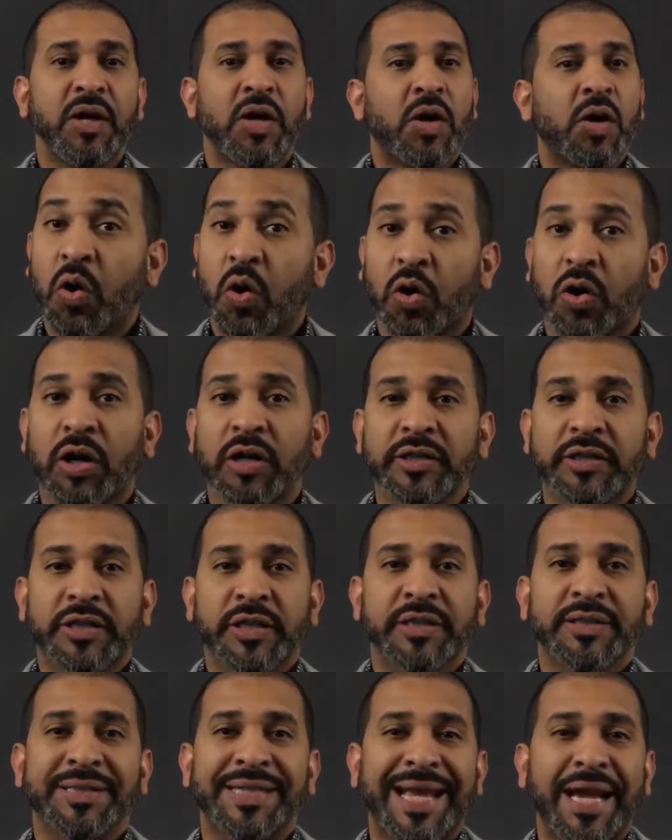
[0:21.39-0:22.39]
or are
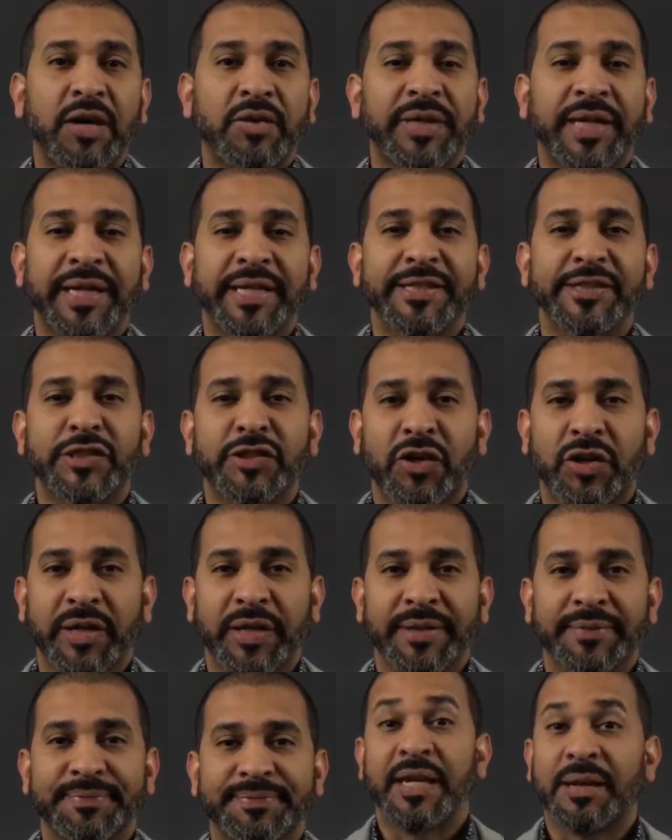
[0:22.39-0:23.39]
just now getting started.
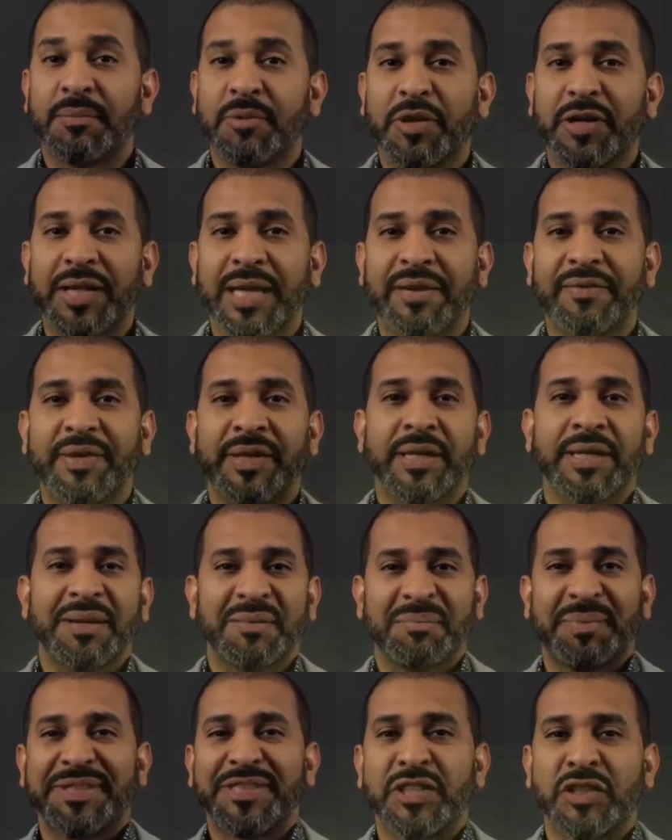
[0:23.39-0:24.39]
Number 11,
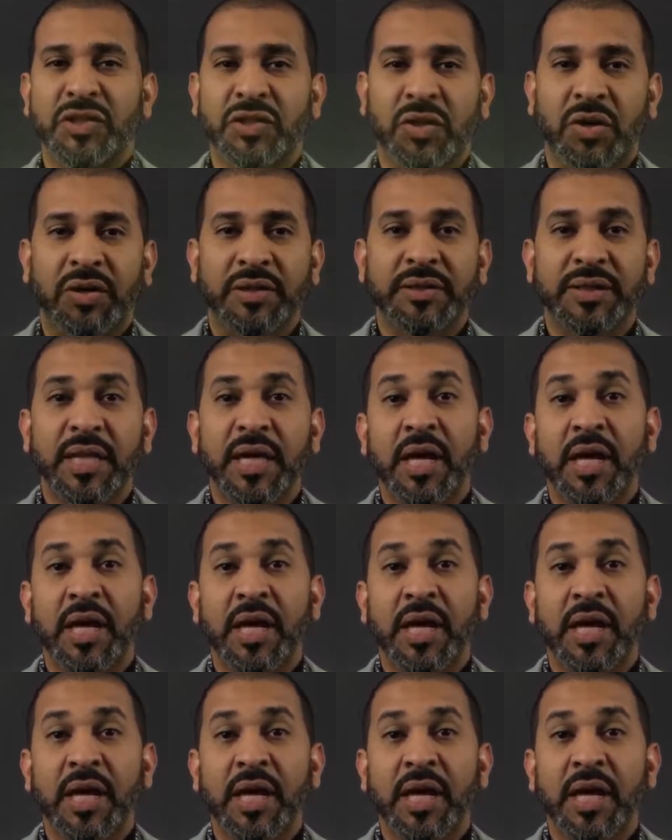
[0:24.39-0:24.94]
business cards.